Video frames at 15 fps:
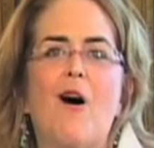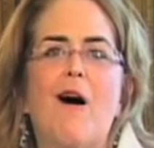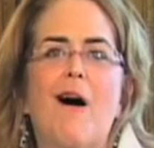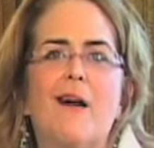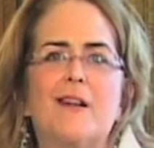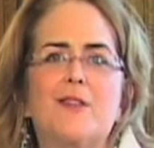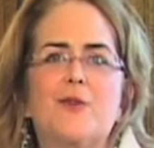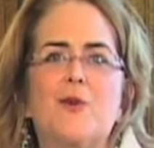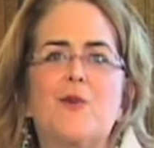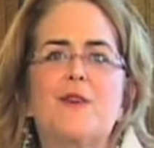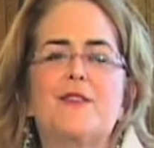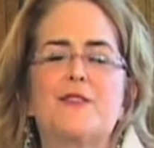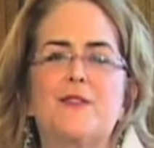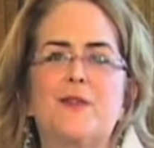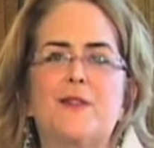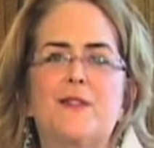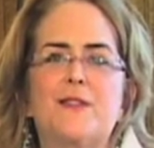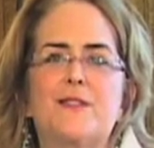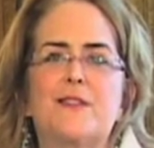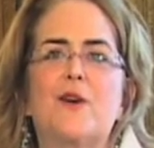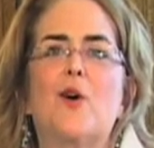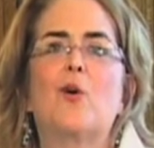Auditory
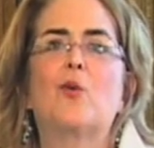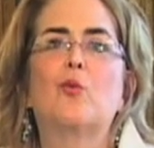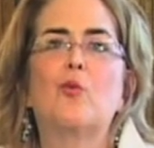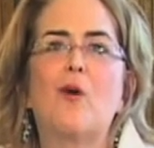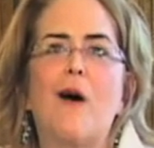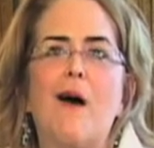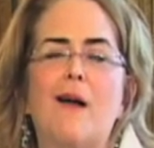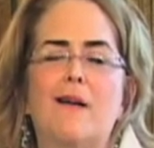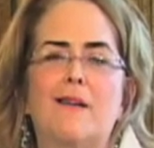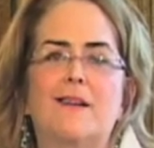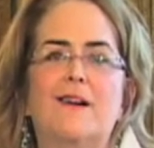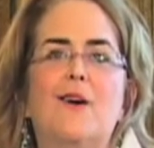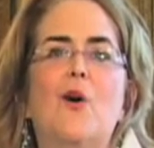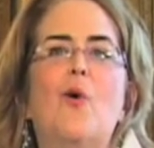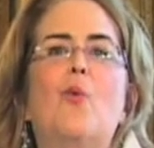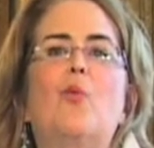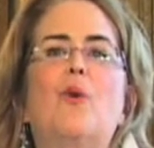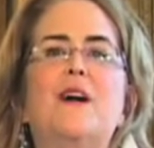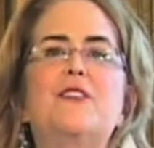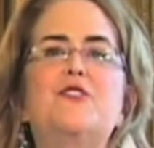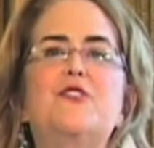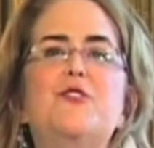students rock
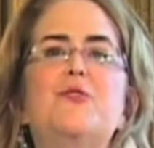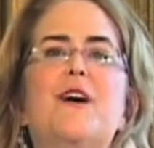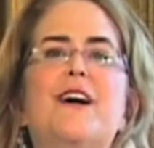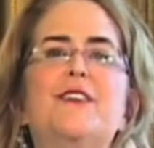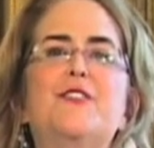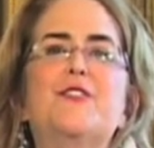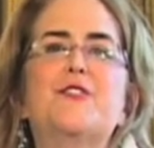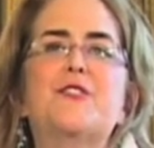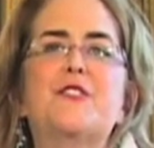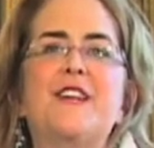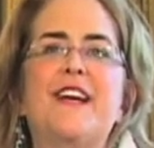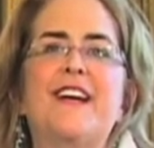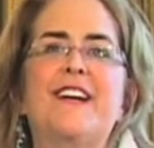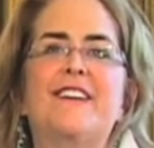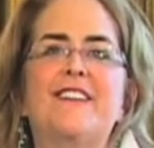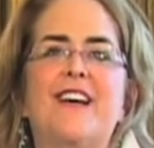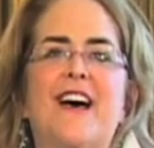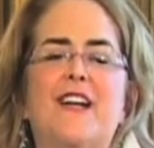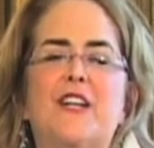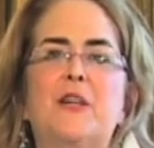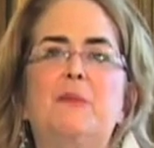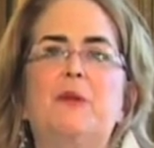once you understand how
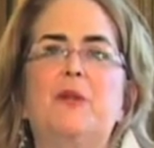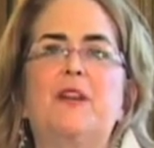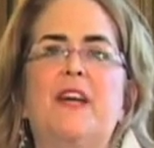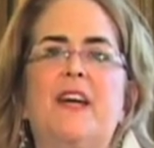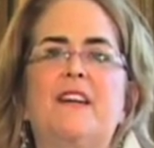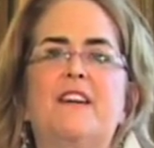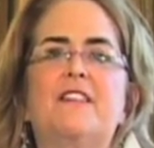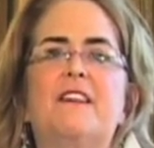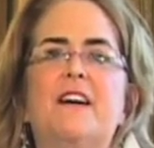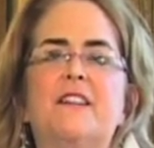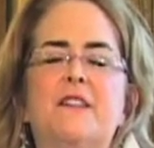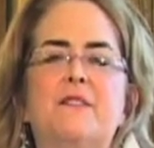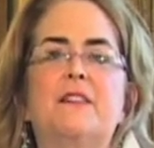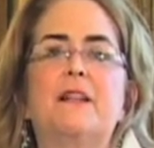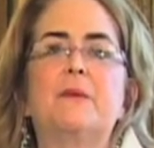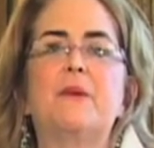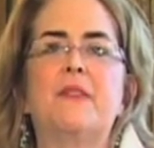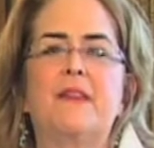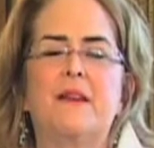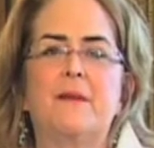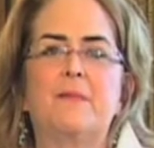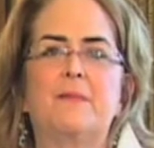to communicate effectively with
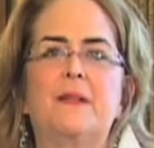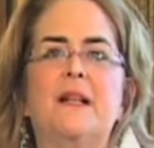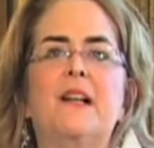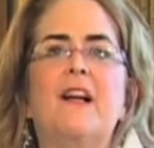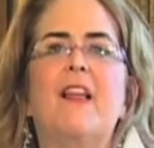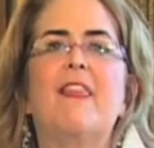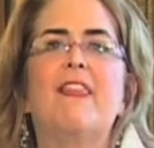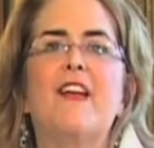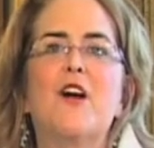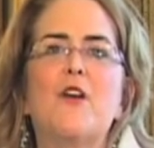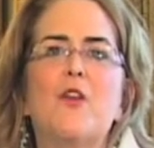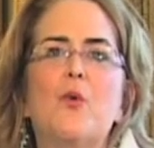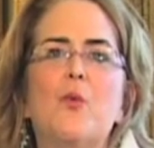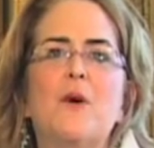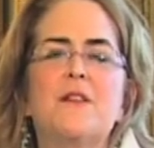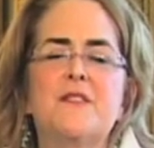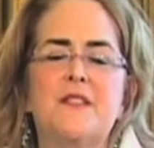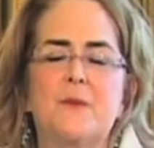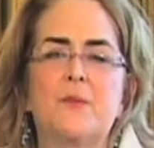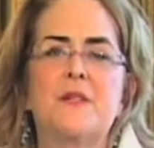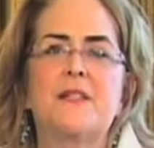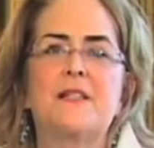them. They're the ones
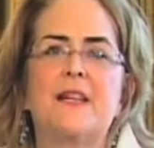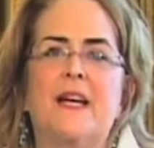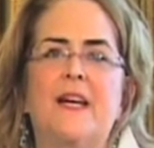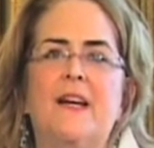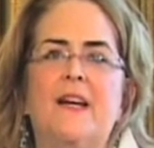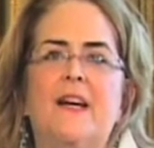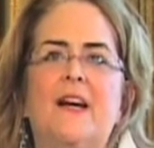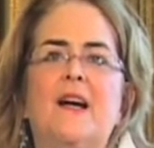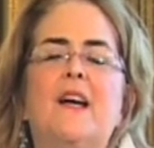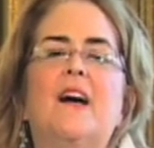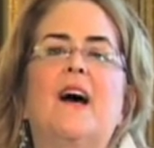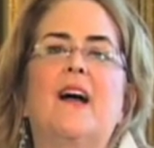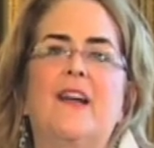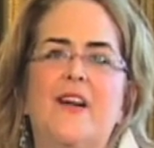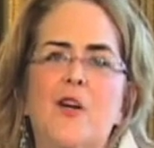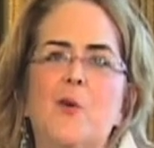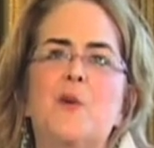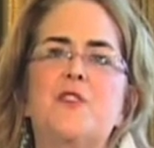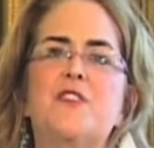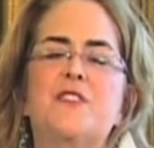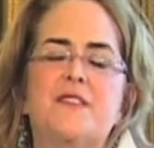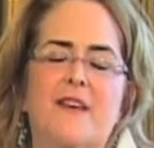that would say, I hear
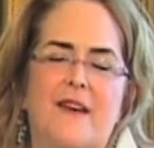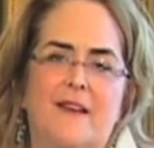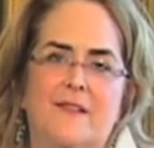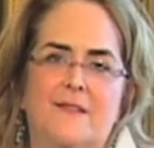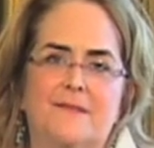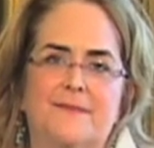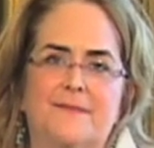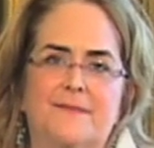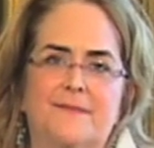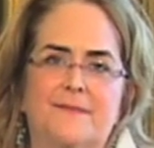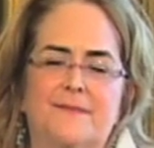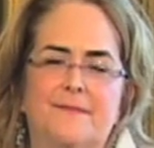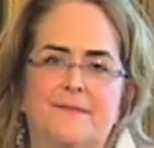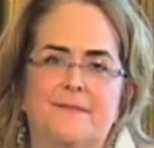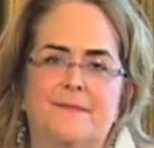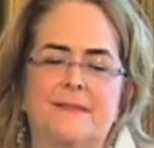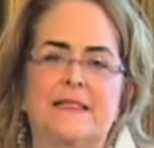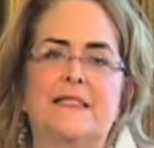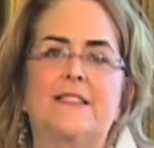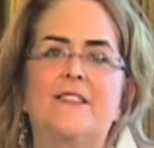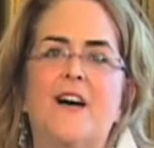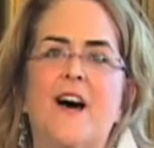what you say,
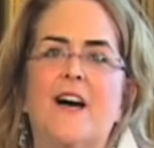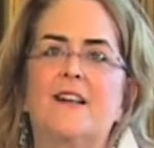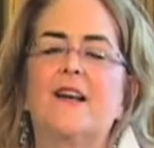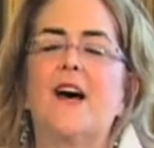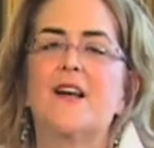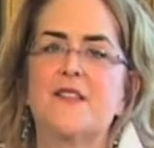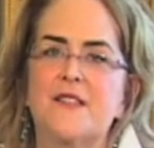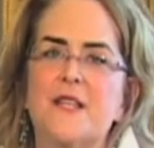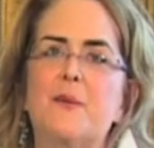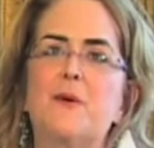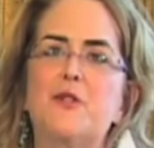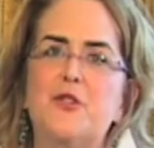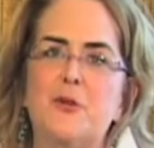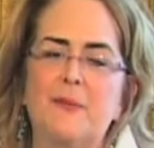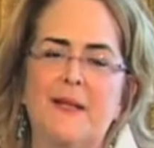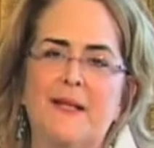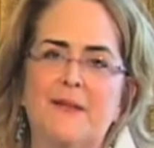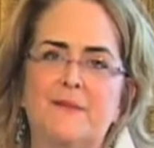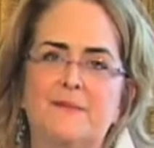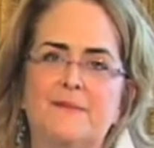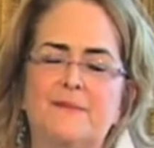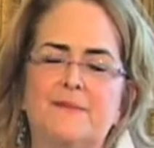not I see what you mean.
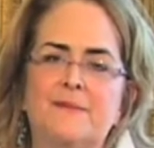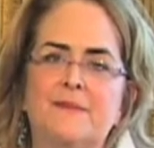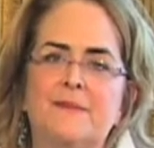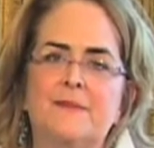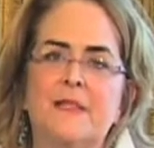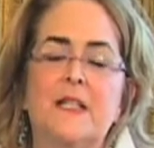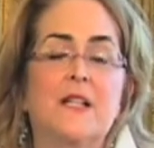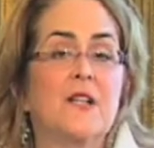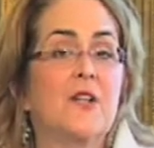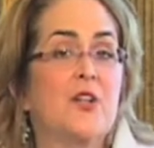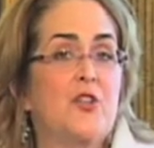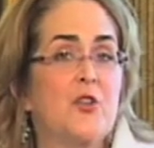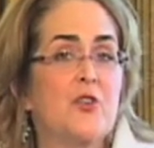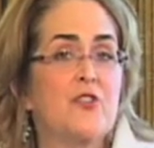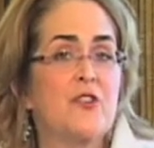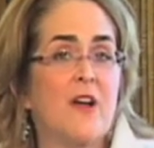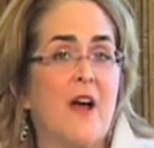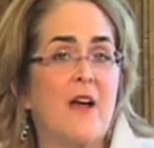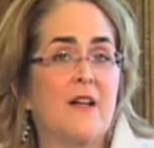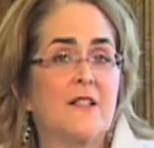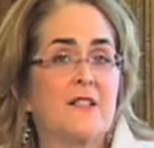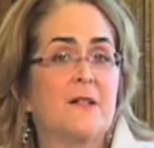Could your
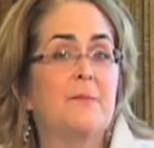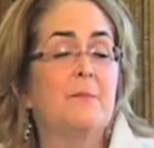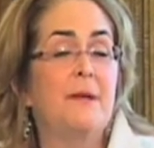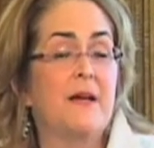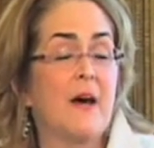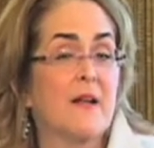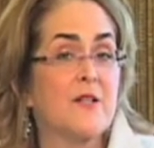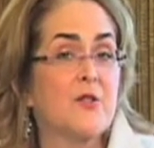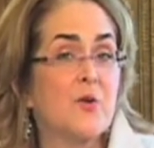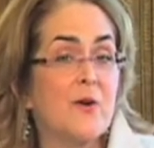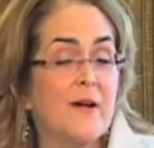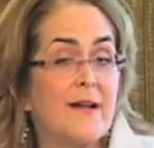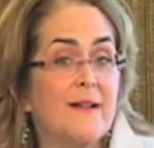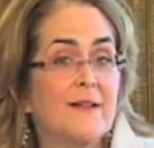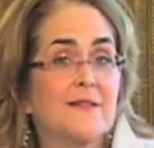child be auditory?